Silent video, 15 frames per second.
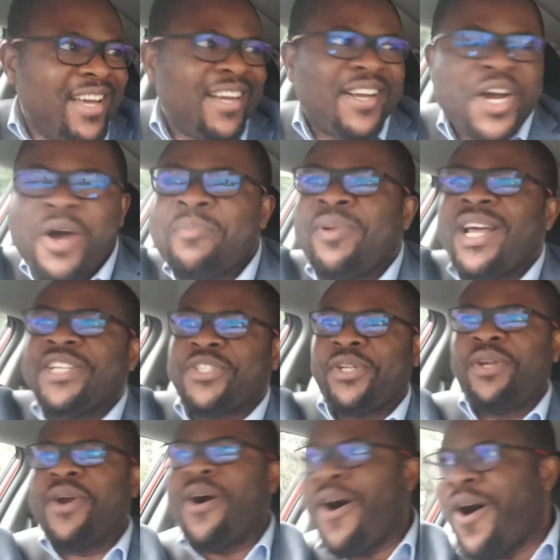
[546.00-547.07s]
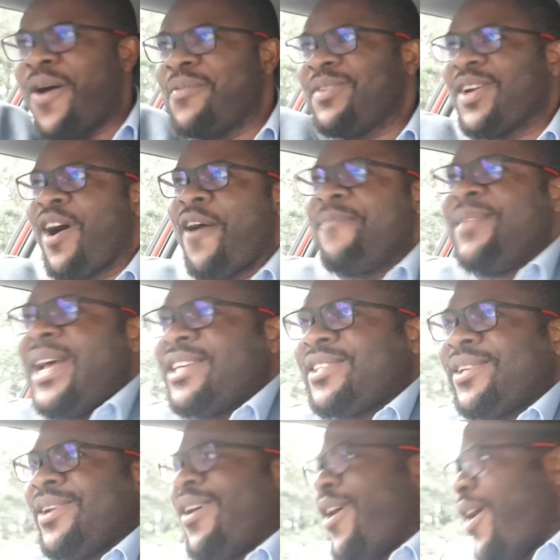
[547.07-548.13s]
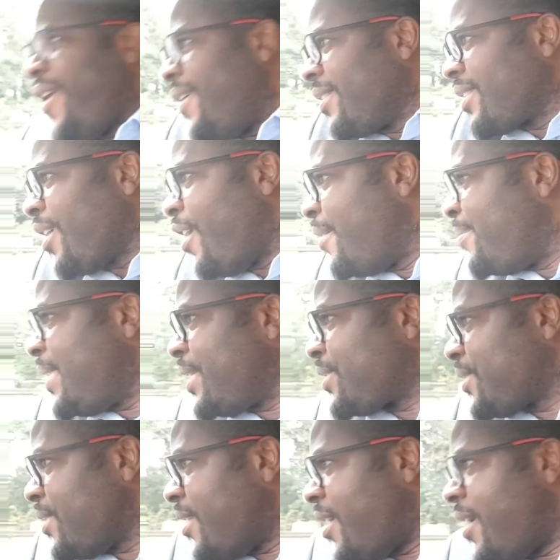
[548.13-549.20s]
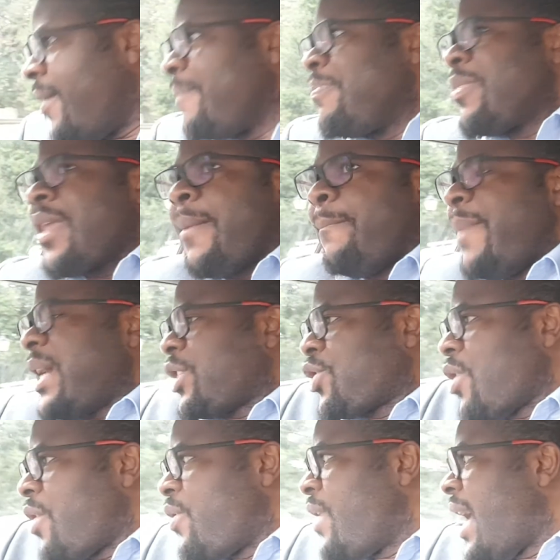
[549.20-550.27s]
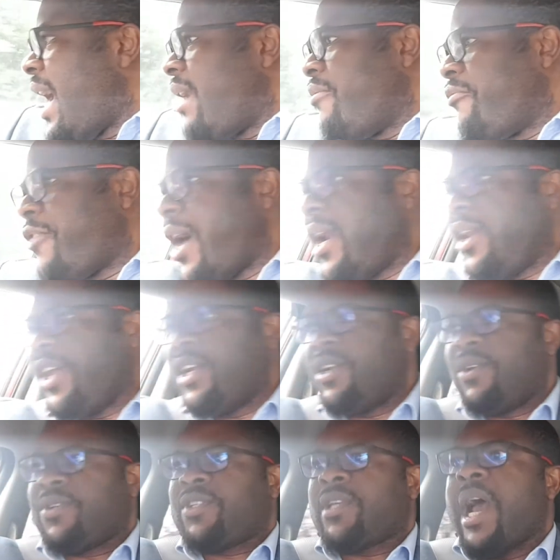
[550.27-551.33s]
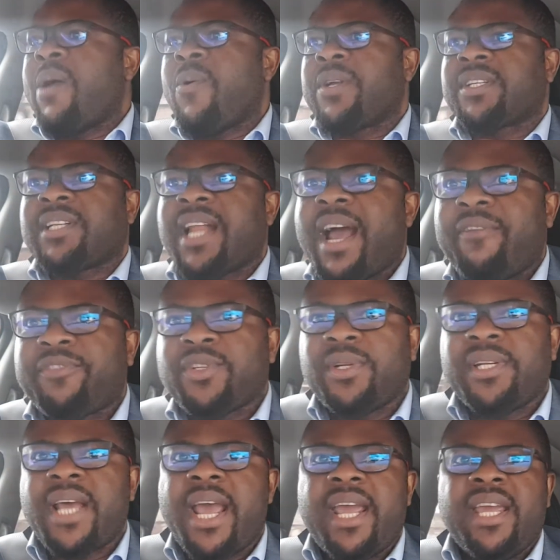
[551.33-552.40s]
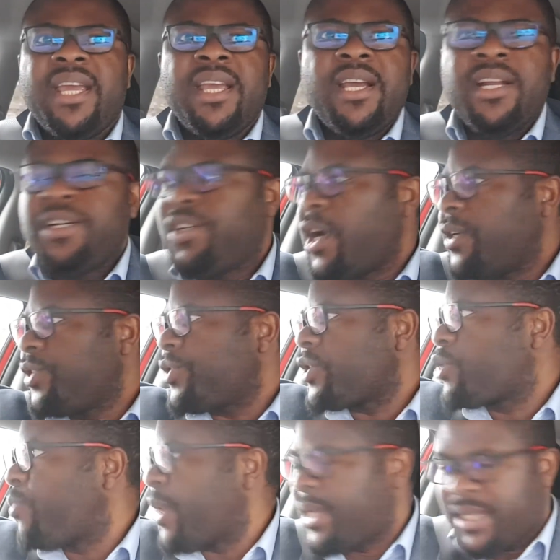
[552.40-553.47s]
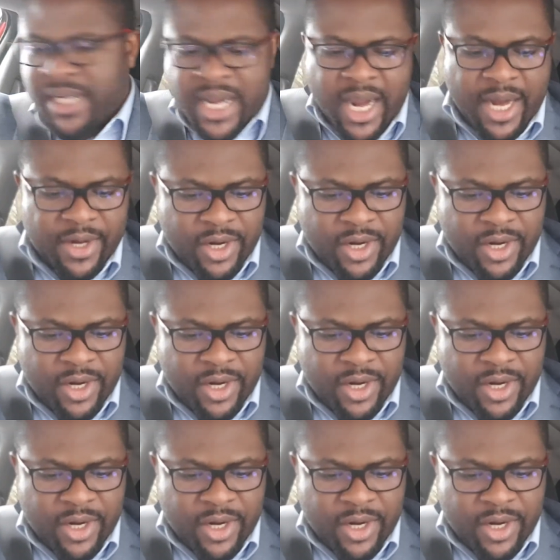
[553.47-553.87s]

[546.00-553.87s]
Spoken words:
God bless you all. God bless you all. God bless you all. Make sure you add value into someone's life today. Don't just be there.